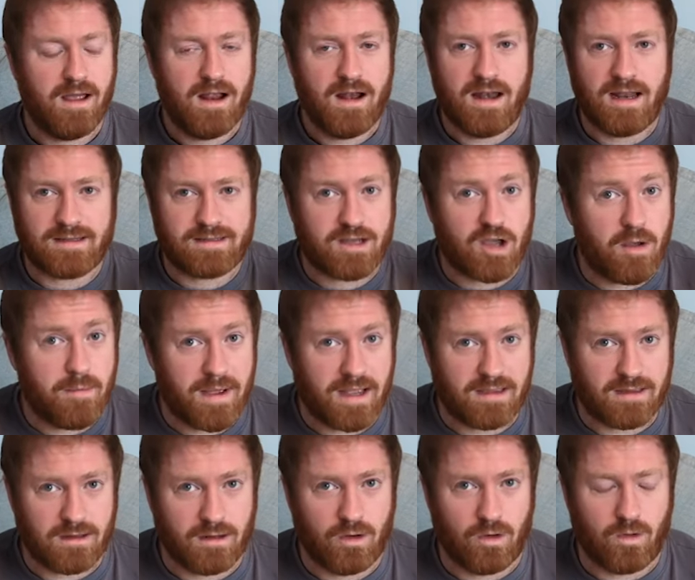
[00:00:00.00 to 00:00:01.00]
Let's go
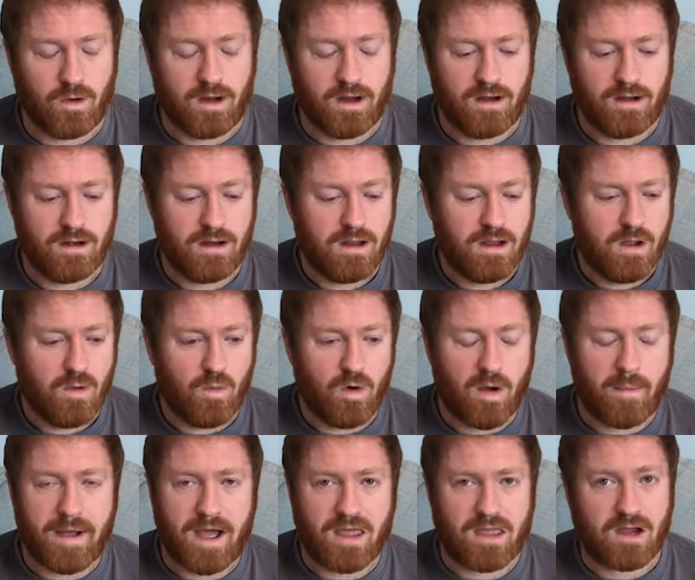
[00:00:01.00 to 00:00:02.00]
Mandalorian.
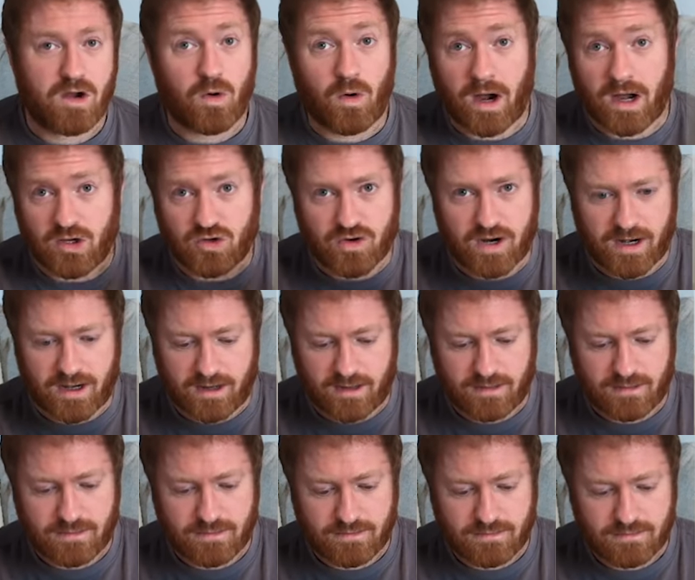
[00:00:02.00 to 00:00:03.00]
What about the Crate
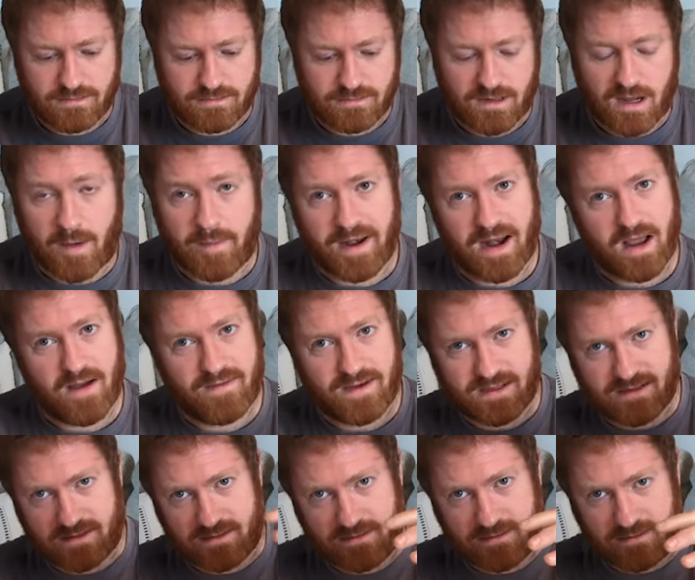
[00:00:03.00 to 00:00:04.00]
Dragon coming out of
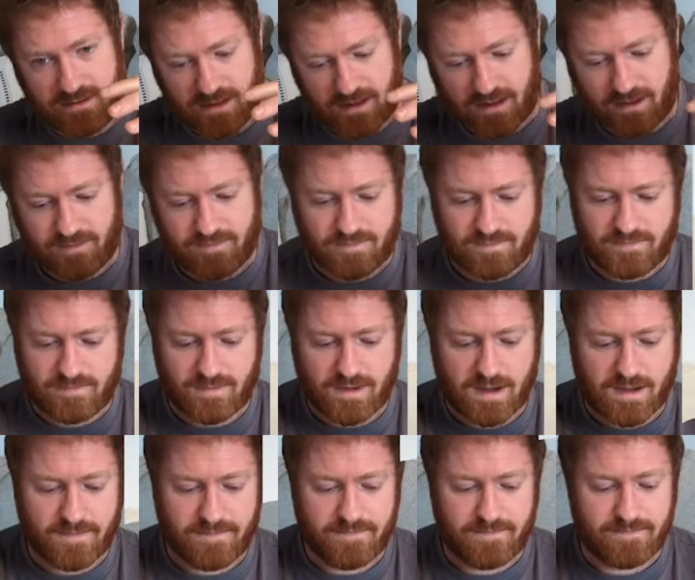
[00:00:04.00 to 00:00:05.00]
its, you know,
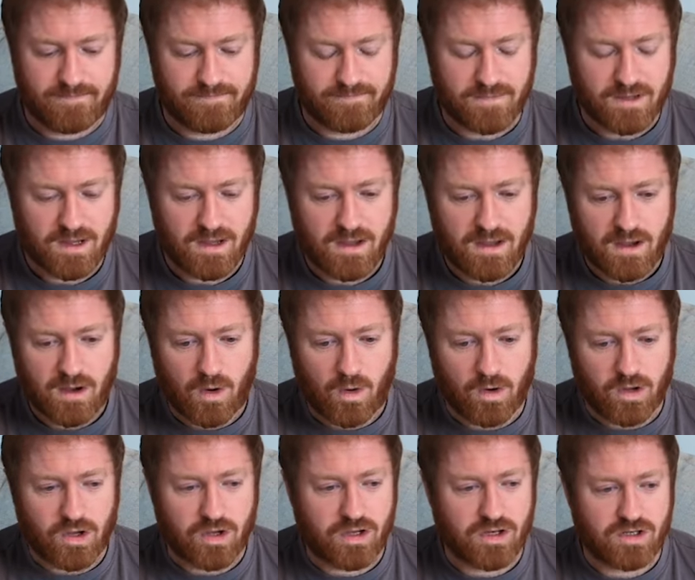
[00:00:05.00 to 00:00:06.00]

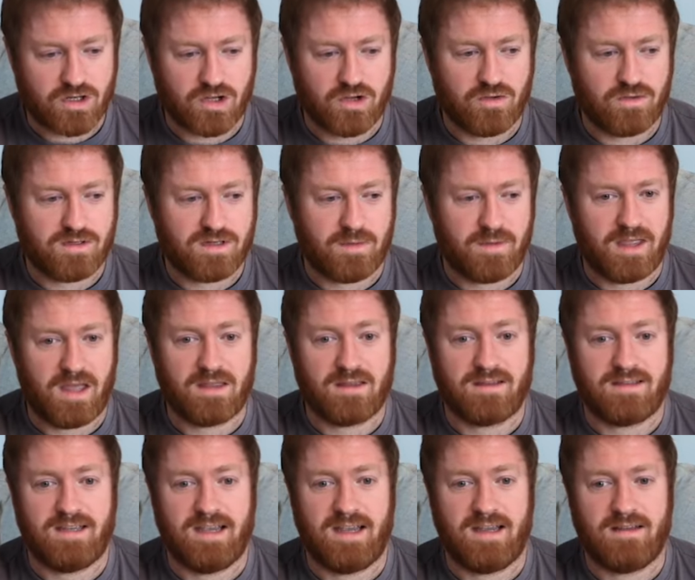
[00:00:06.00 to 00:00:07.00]
or you could do some of the other
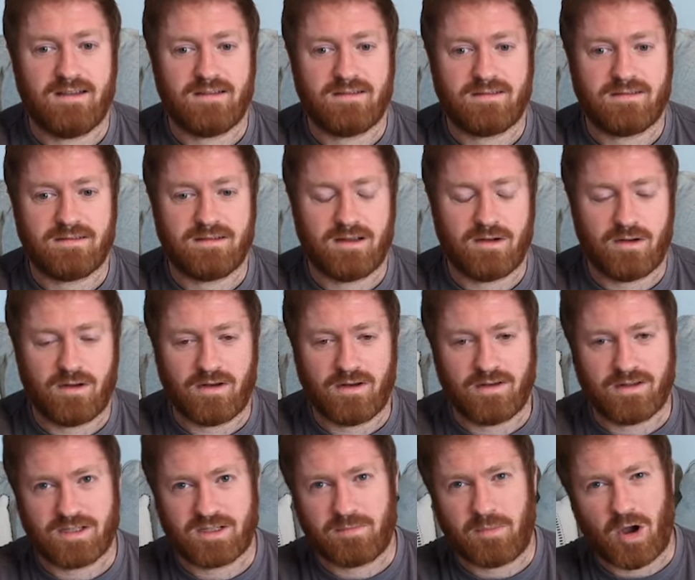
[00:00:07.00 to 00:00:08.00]
scenes, I don't
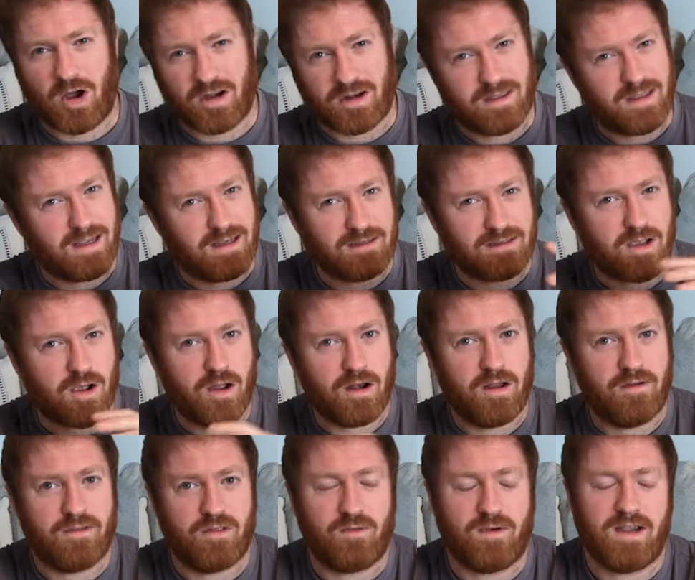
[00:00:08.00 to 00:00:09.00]
know, the spider things going
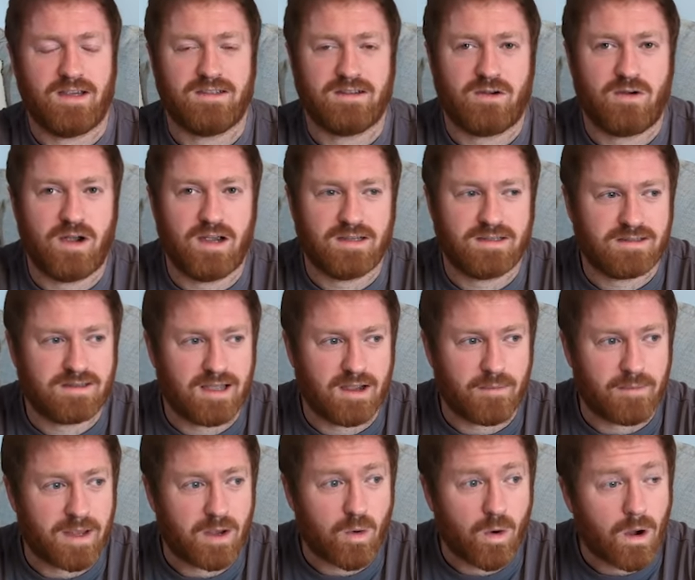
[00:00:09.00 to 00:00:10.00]
over the Razor Crest. They
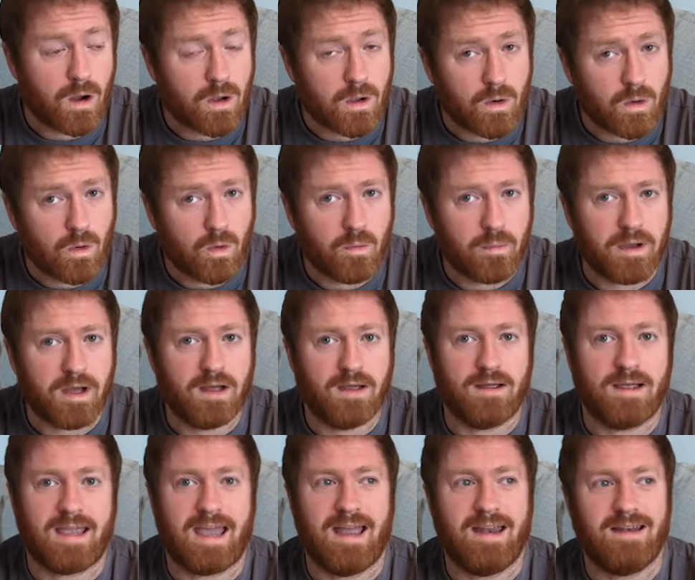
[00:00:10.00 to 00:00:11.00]
would be quite cool,
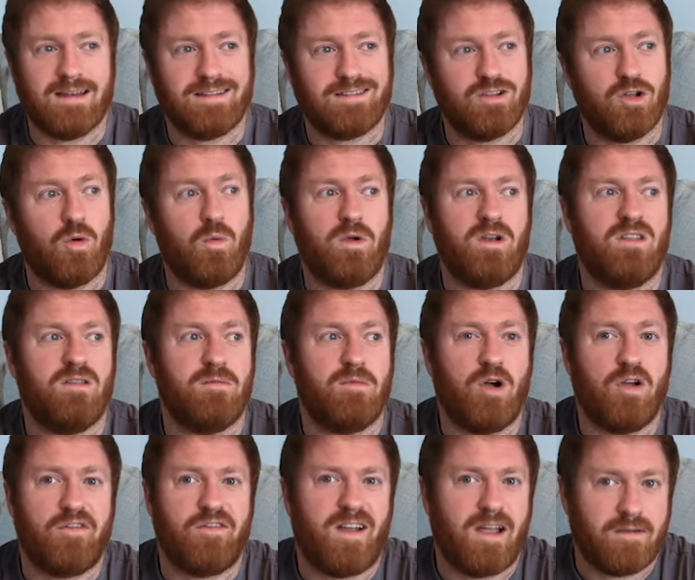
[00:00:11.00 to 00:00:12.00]
but again, that's not one of
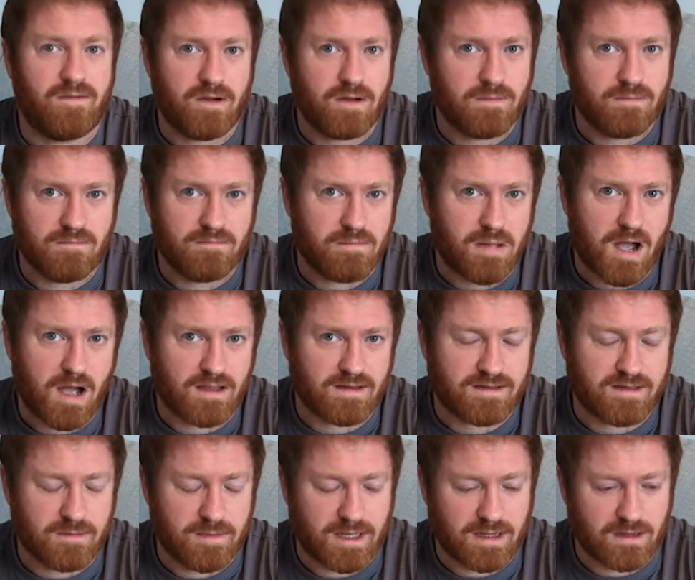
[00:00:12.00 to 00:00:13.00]
my favourite
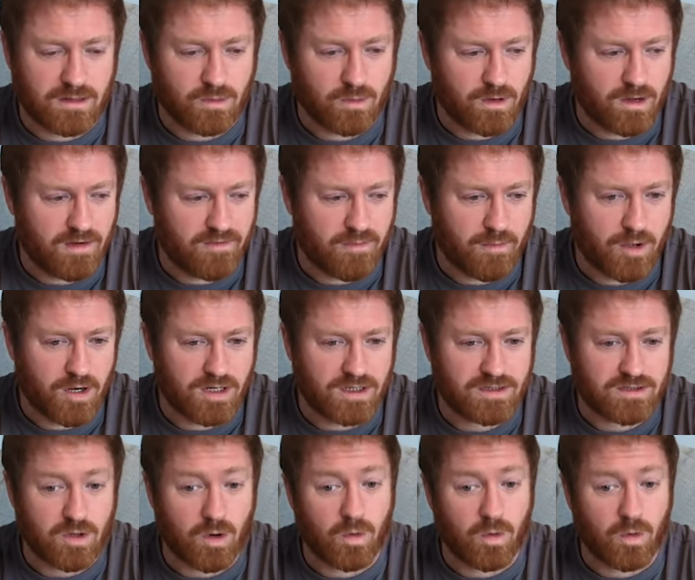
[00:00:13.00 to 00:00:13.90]
parts of the Mandalorian, if I'm honest.